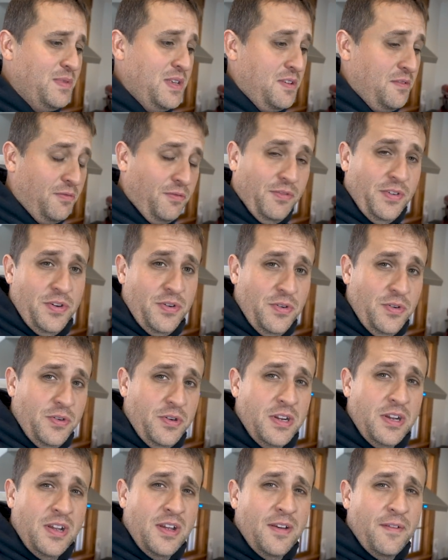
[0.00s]
me
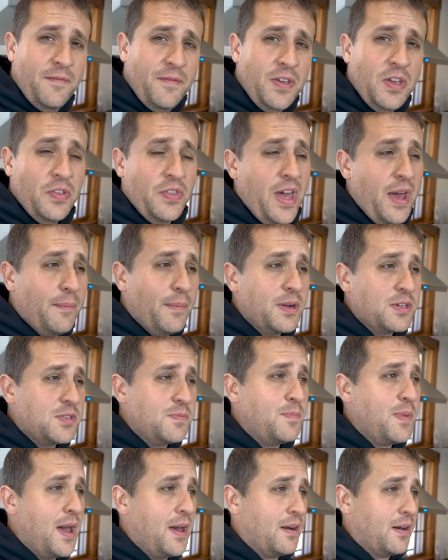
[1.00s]
food feel that
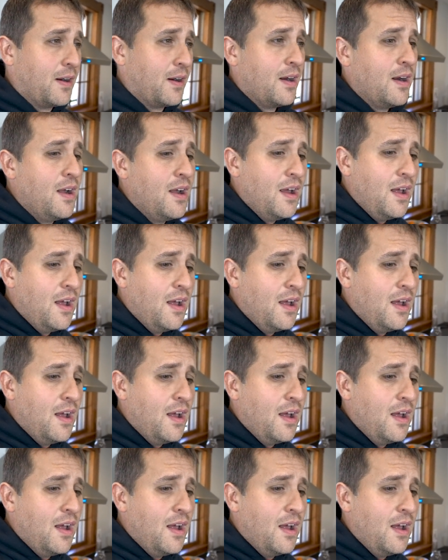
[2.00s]
much better.